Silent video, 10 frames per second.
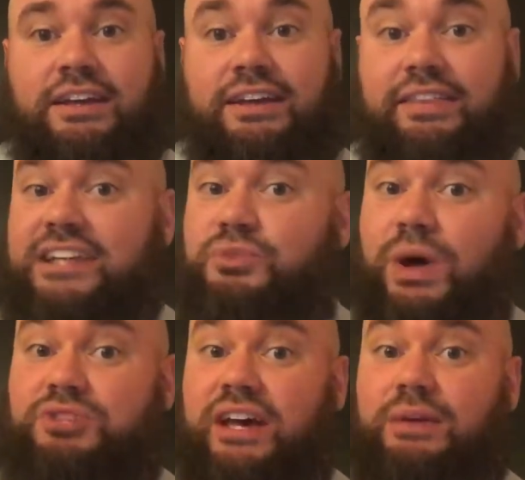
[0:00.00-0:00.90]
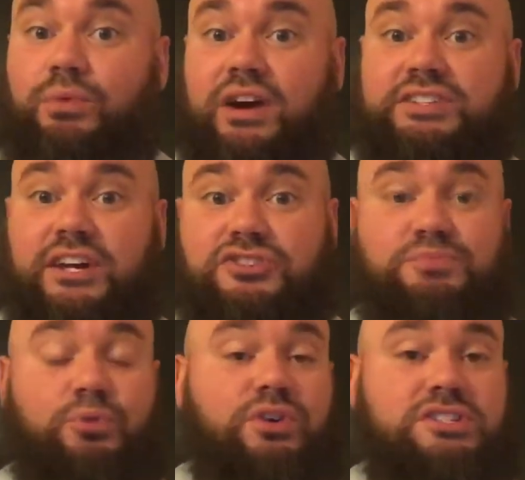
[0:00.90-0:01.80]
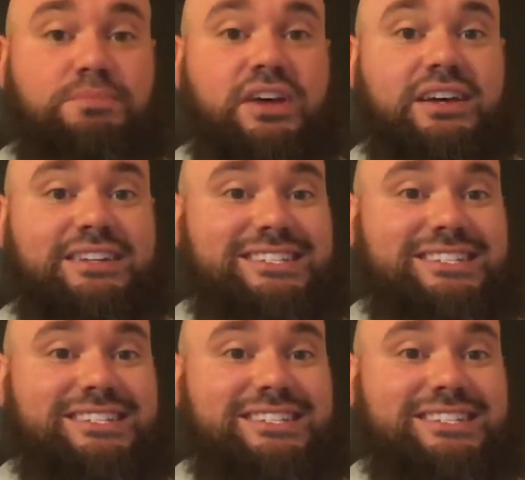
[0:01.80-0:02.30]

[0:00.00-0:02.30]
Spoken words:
And that's a website where I sell sports pick